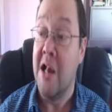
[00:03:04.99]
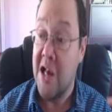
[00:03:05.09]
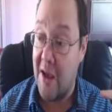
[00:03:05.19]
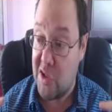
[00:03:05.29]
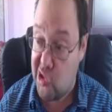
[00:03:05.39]

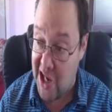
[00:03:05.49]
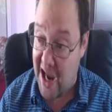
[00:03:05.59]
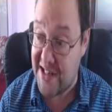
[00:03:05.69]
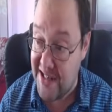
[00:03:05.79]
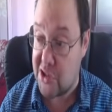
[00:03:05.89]
And the
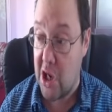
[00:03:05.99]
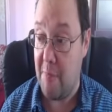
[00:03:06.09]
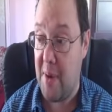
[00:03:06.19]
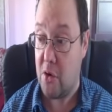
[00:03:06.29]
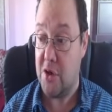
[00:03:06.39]
chat is going
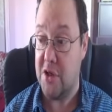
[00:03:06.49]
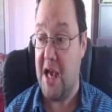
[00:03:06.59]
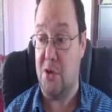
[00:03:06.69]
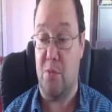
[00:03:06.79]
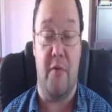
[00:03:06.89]
back onto
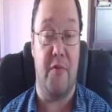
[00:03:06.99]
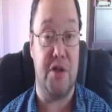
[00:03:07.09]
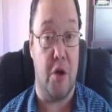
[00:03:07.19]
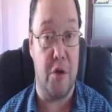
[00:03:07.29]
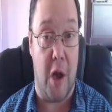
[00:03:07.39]

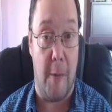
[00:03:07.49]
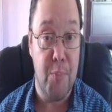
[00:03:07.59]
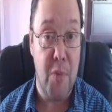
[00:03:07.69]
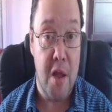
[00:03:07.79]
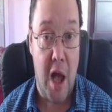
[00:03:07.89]
gavsweathervids.com
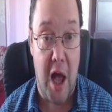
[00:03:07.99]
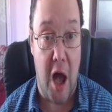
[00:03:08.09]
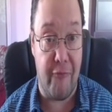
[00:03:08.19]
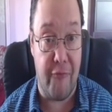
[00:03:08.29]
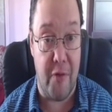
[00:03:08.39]

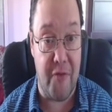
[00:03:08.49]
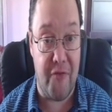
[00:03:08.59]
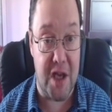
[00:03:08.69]
uh, from the 1st of